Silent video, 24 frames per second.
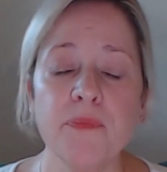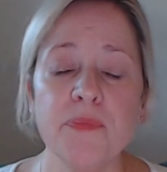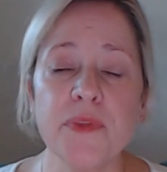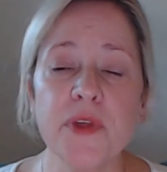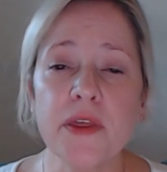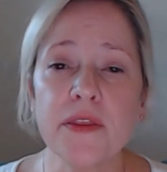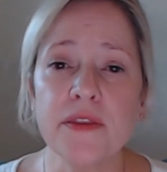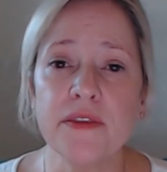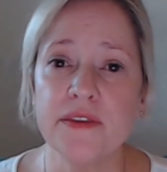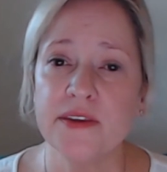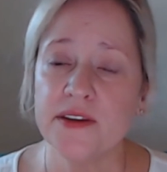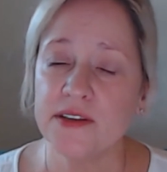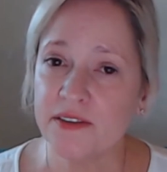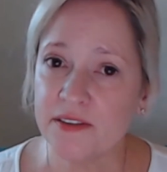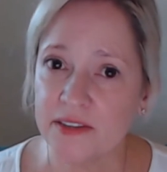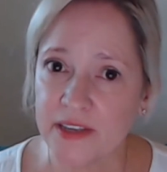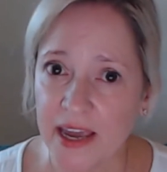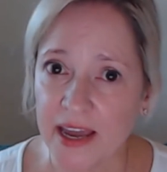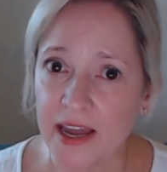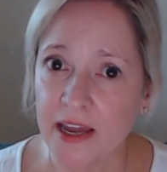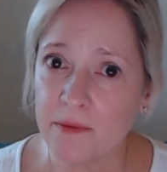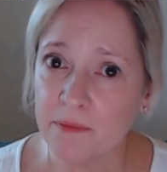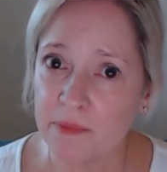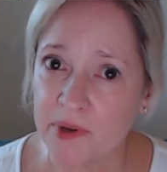This
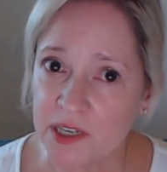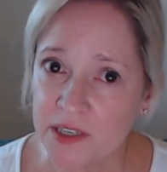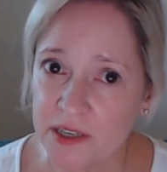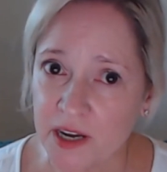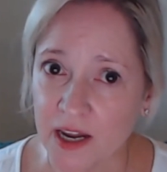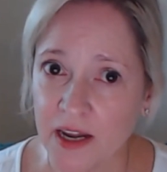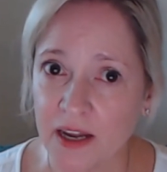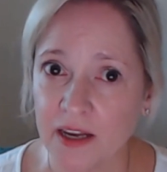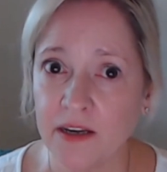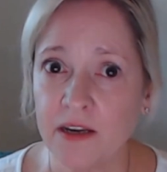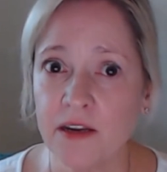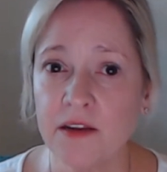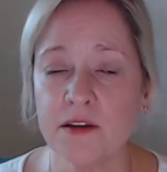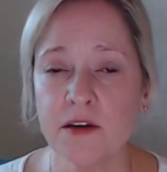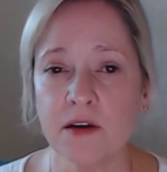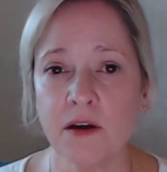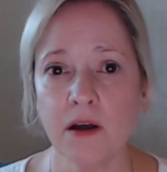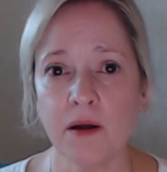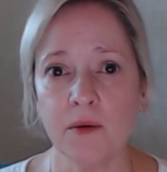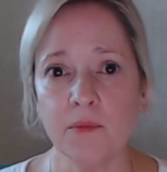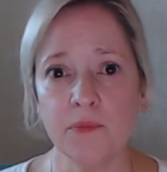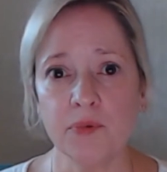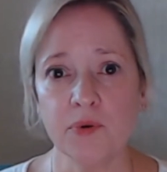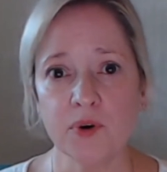can be done.
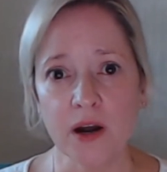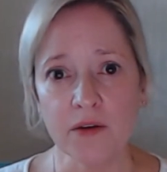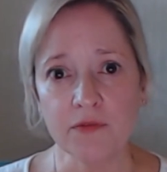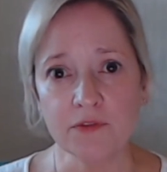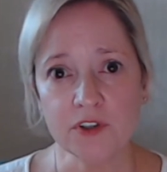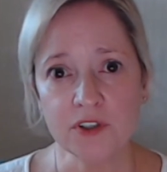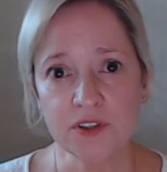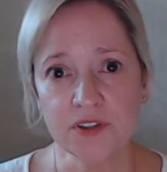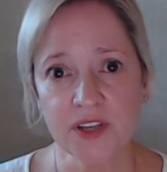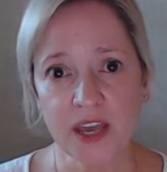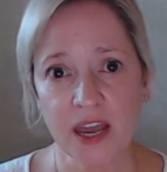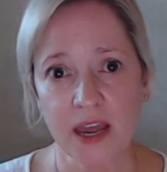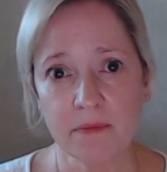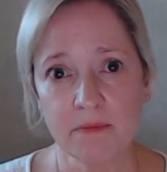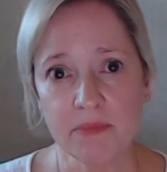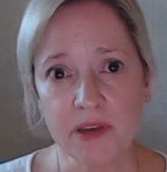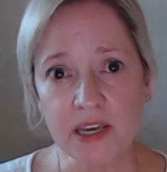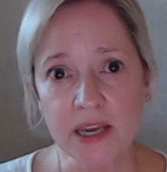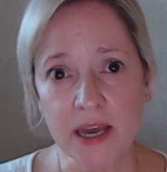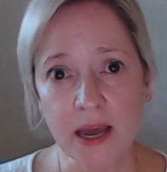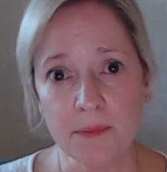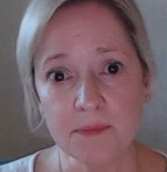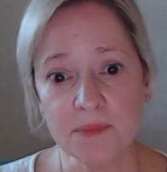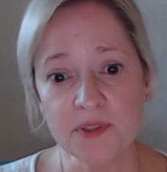Proffers can be
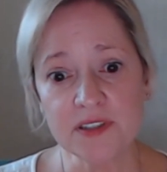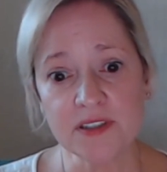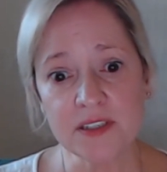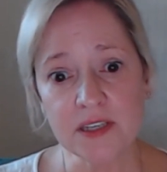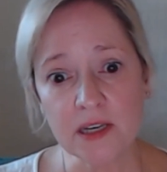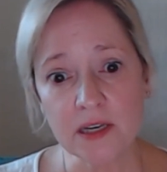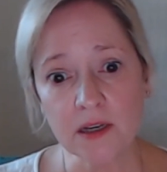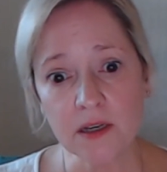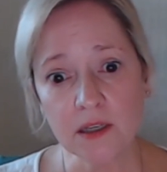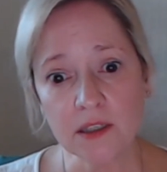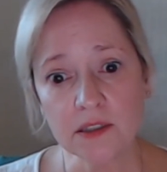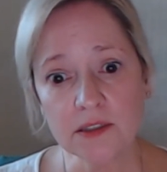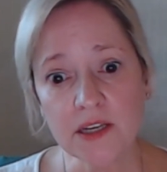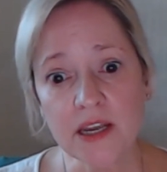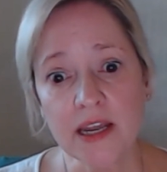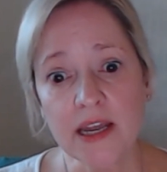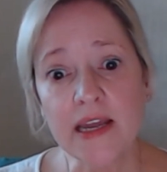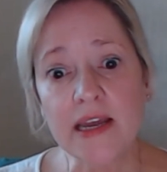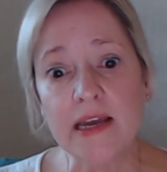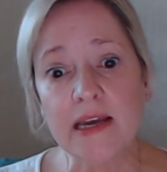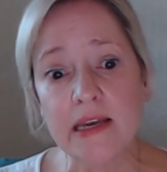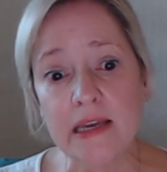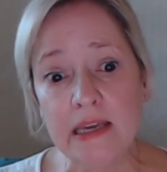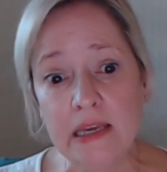kept sealed
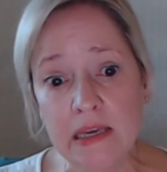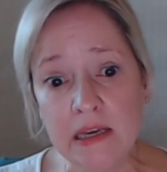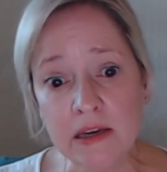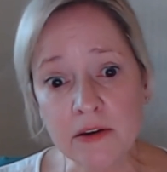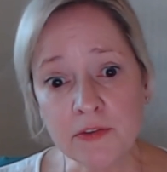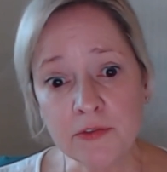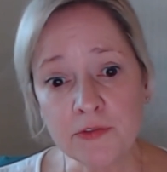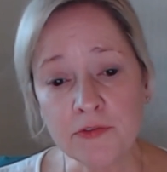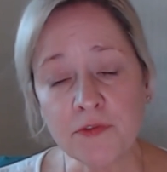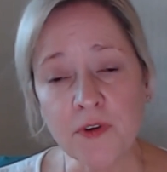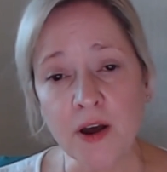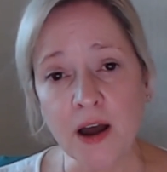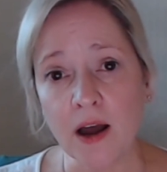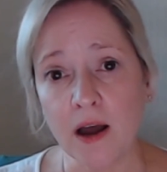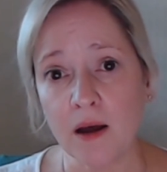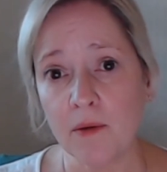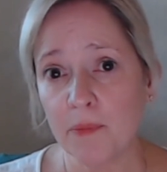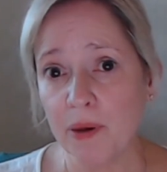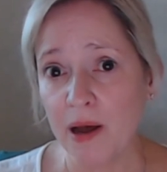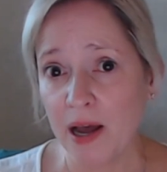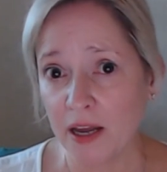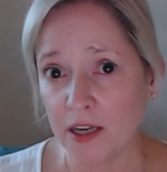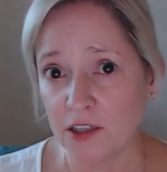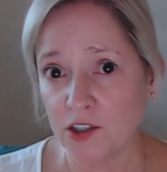if,
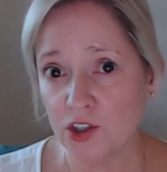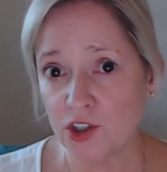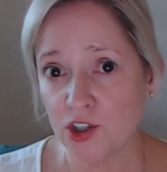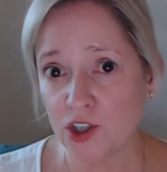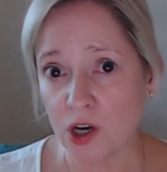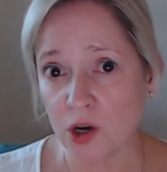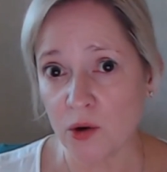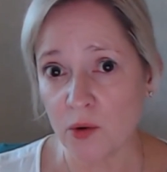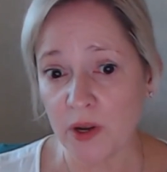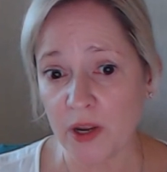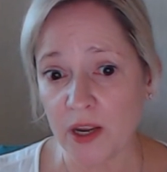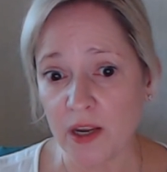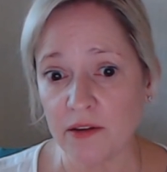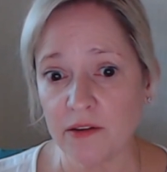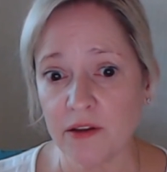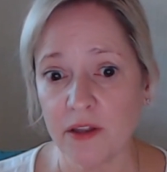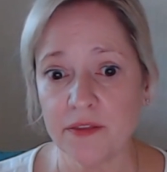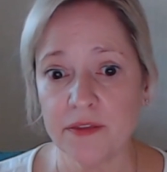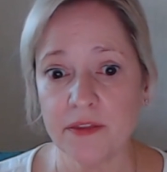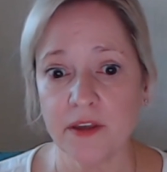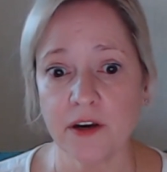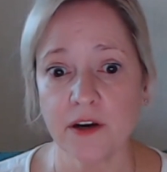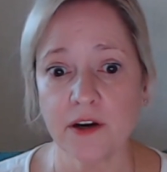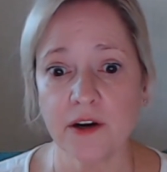upon showing
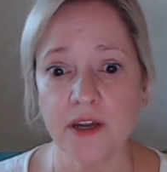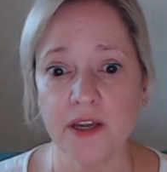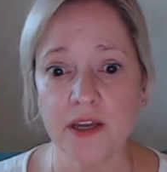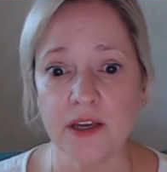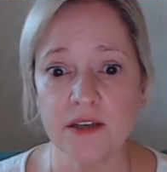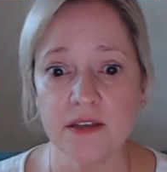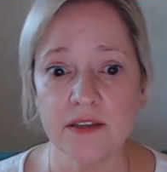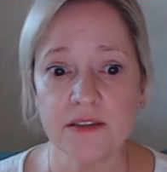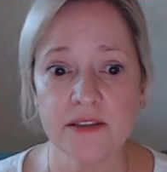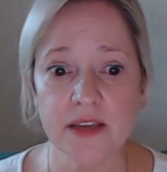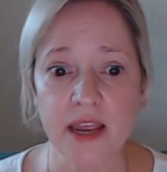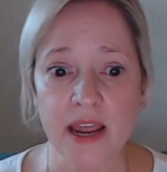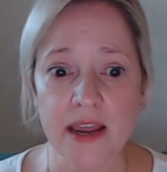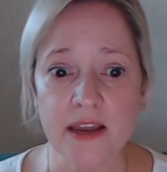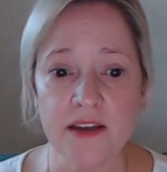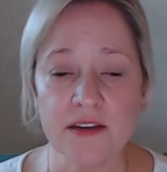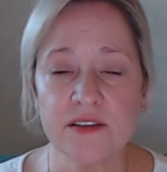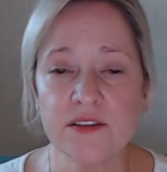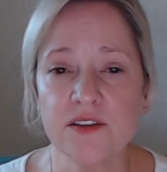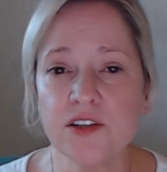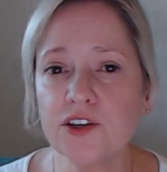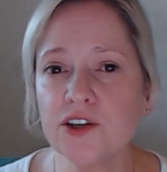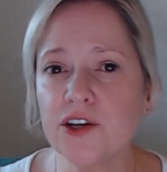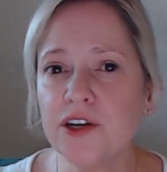that there is a
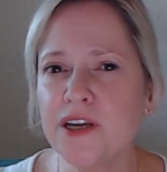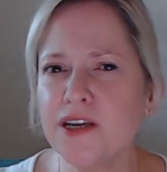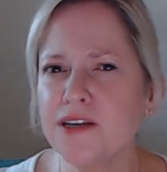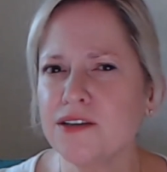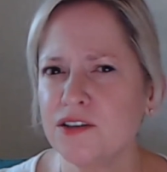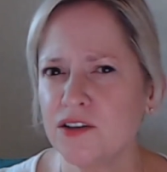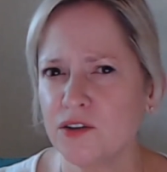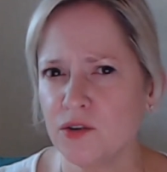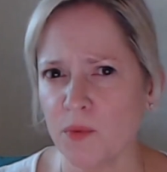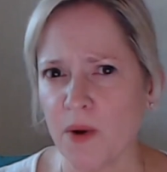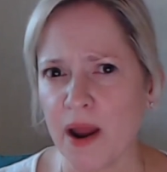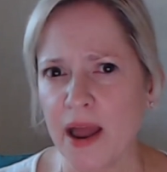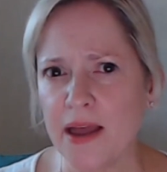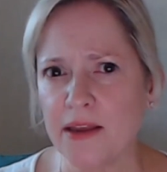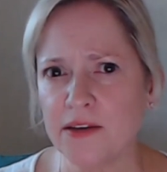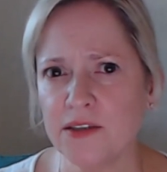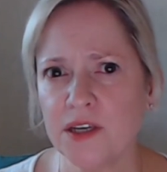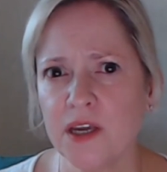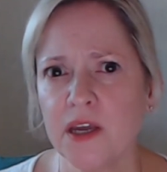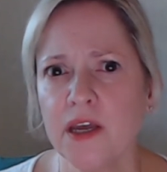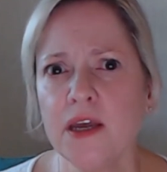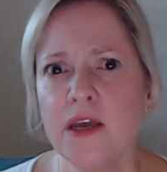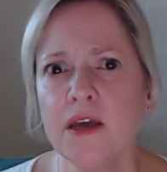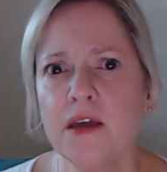serious threat
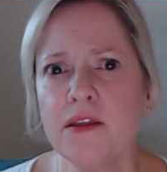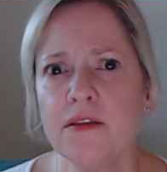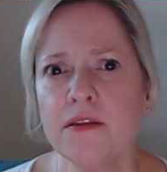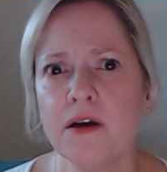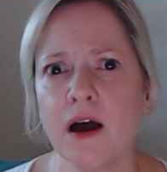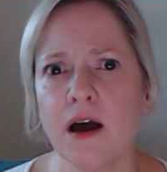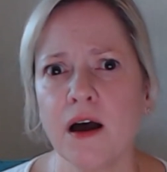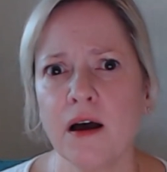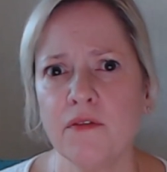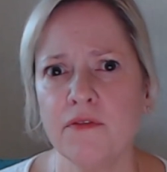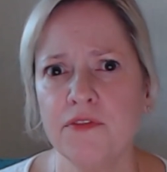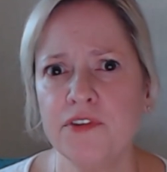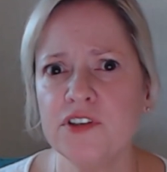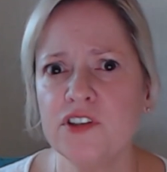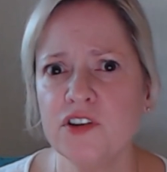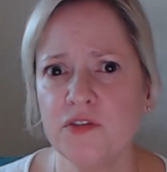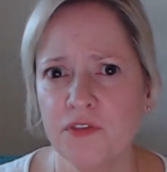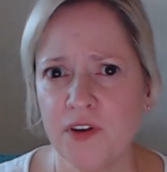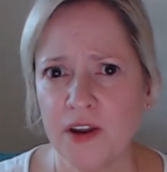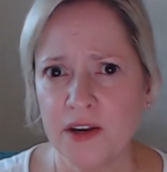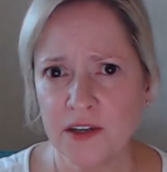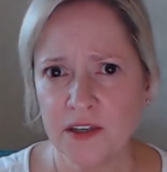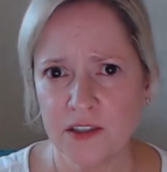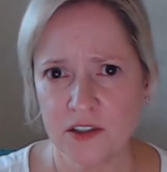of the
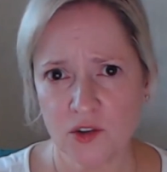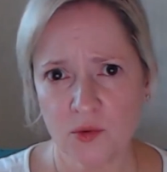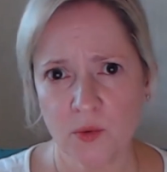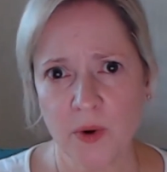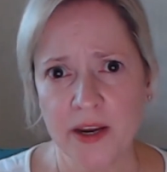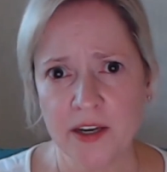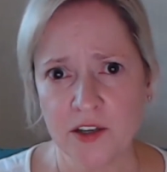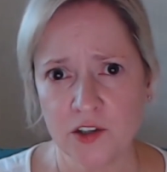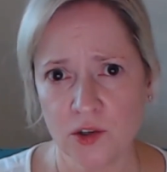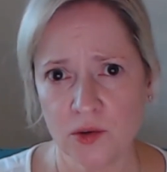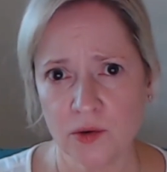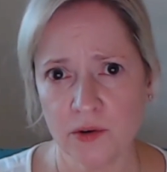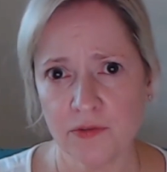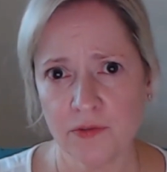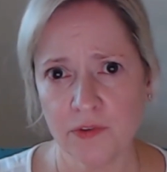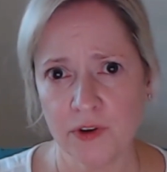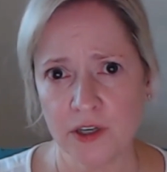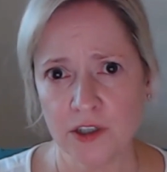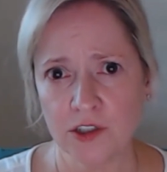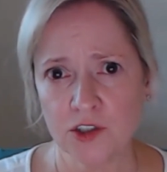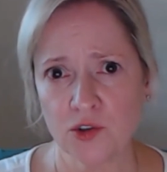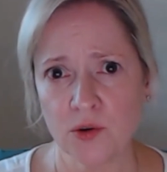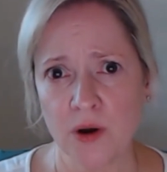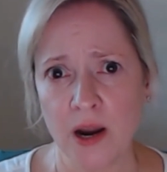defendant's right to a
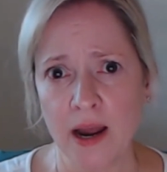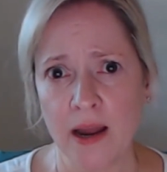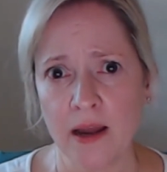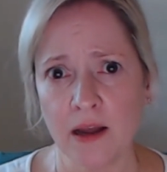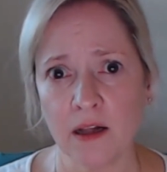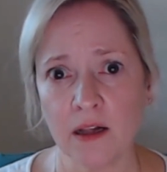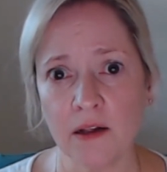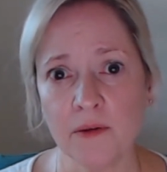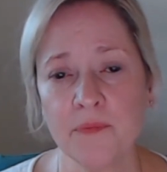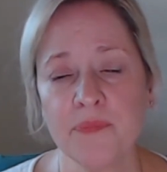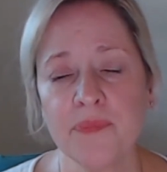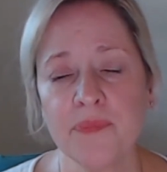fair trial.